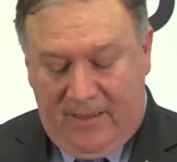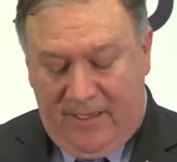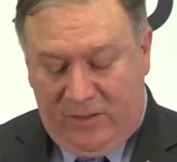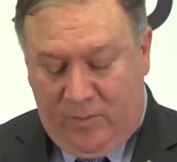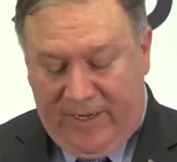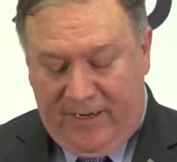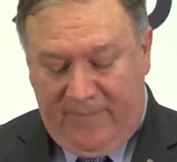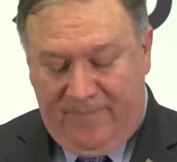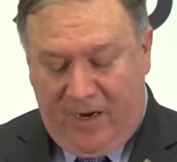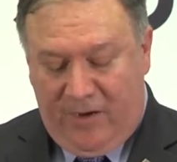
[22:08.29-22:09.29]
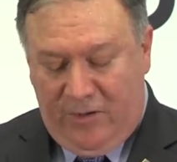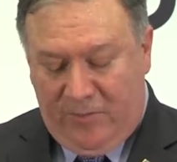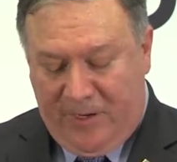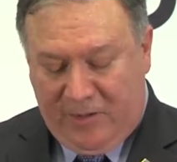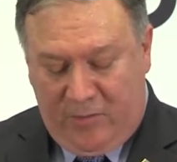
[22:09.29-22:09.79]
This week, our new
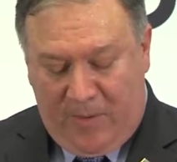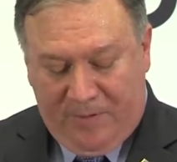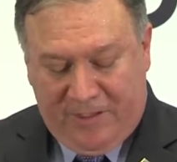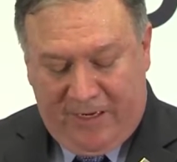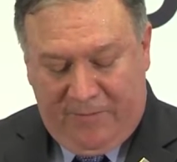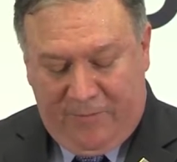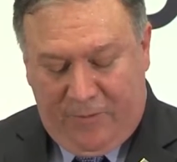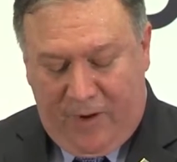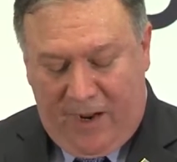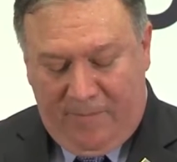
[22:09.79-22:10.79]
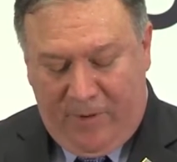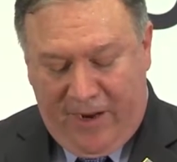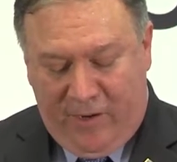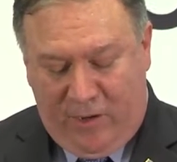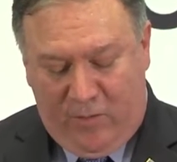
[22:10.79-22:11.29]
Special Representative for Iran,
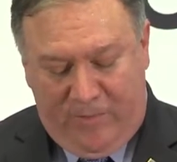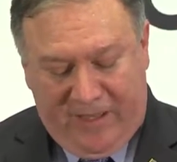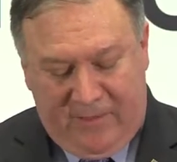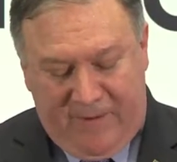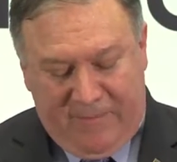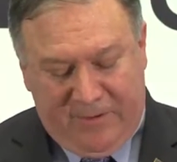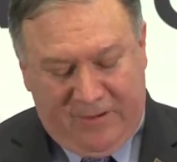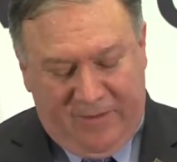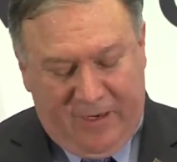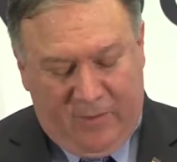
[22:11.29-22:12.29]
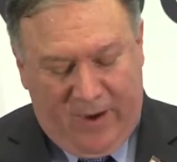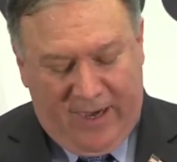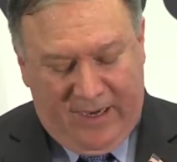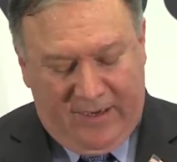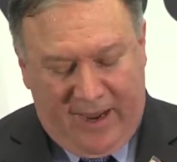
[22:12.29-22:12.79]
Brian Hook, will meet the members of the
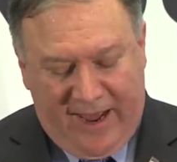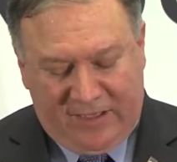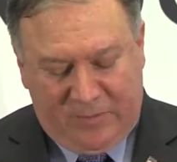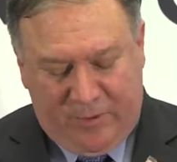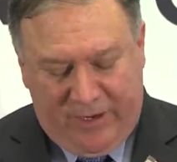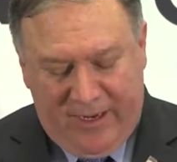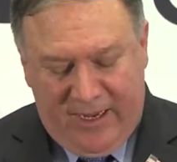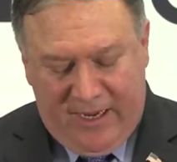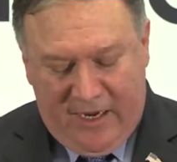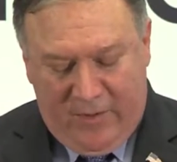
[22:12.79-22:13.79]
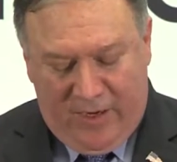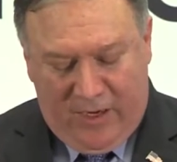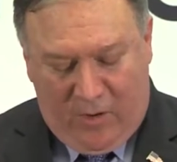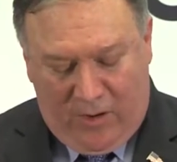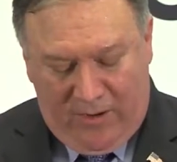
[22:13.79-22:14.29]
Iranian diaspora here in New
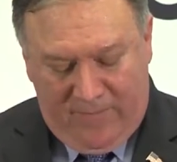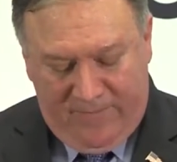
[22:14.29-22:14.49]
York.